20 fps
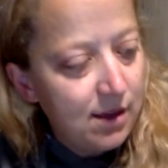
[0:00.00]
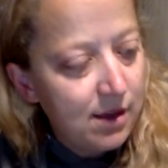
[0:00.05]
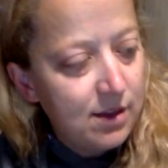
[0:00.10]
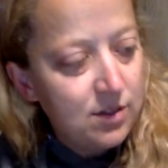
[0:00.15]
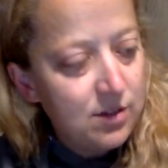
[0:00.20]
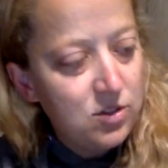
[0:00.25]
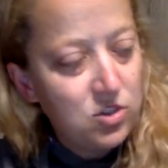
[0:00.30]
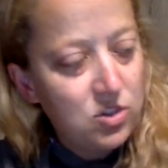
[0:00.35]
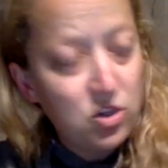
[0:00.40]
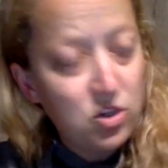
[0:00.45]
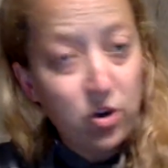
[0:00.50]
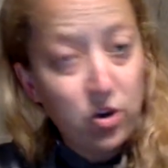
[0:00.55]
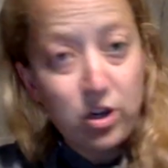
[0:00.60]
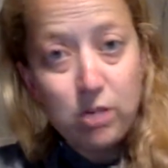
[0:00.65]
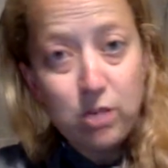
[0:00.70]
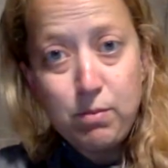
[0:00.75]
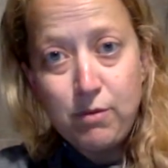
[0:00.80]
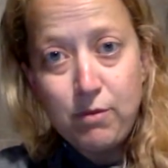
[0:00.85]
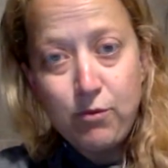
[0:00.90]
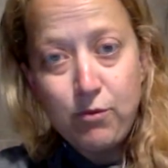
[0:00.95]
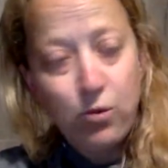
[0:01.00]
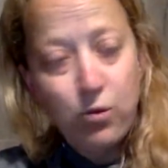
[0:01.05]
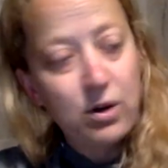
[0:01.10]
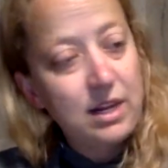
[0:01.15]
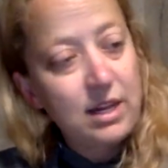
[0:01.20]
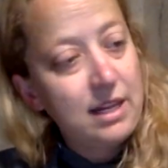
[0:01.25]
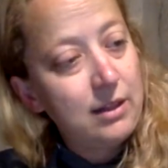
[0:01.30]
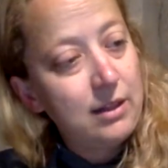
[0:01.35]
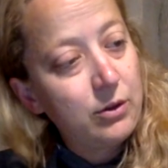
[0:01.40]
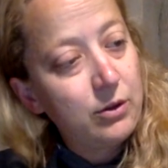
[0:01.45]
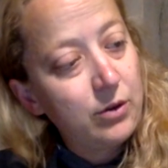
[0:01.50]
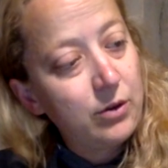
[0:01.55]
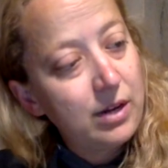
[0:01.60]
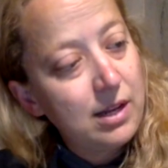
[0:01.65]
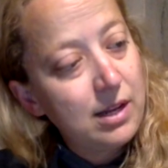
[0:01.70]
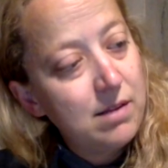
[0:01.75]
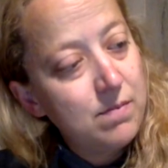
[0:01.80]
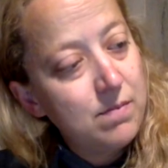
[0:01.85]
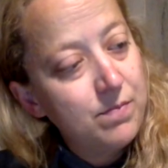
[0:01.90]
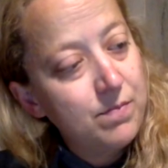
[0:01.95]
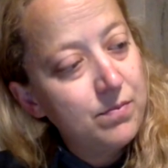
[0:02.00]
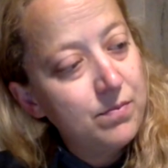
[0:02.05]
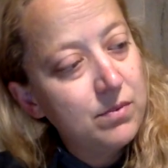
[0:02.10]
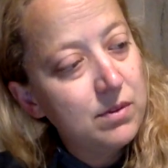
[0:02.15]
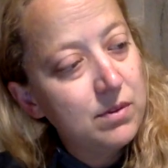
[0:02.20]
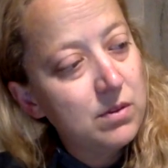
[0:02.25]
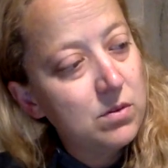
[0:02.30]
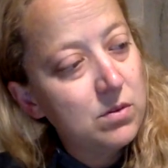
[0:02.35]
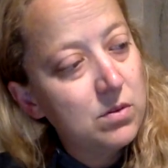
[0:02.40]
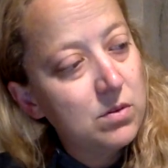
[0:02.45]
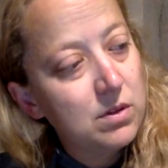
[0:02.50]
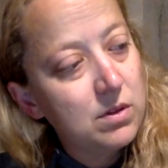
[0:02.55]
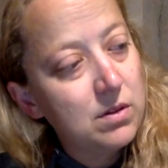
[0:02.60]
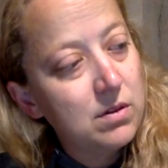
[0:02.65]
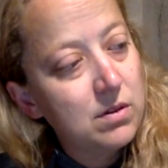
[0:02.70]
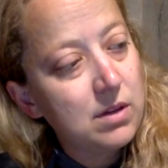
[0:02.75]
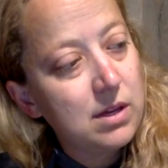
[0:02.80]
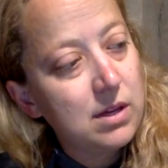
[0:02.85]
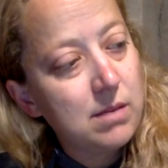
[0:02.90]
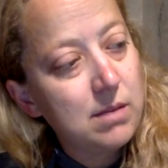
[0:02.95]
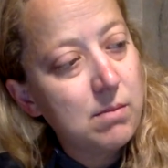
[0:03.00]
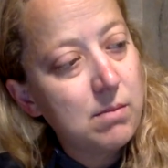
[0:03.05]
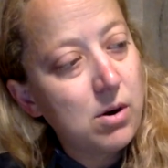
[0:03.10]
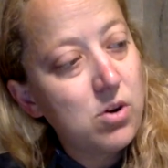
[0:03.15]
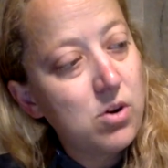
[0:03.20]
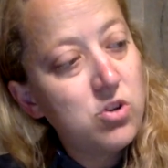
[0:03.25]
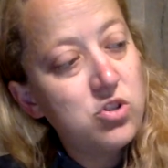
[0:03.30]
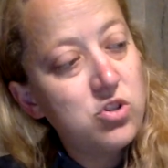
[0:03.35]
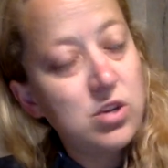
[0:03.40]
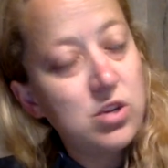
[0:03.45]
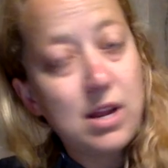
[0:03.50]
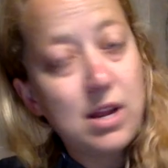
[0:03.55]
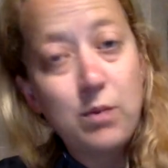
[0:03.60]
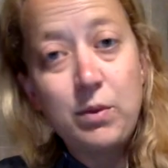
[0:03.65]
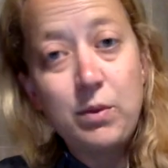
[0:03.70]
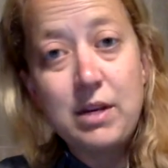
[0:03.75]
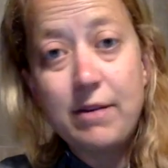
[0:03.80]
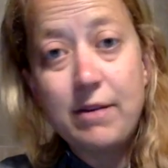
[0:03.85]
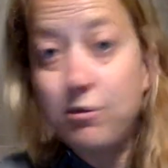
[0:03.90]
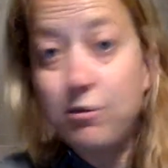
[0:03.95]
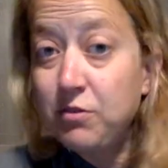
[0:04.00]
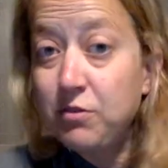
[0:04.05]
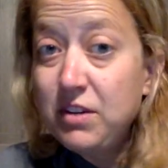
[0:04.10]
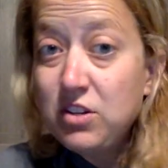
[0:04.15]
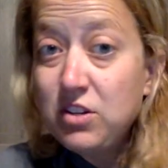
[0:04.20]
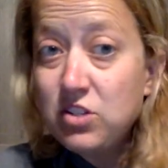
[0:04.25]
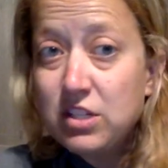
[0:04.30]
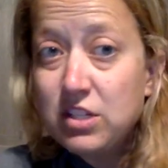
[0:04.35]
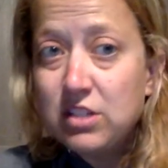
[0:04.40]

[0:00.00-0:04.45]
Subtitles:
started before e-learning in March, and we never finished it.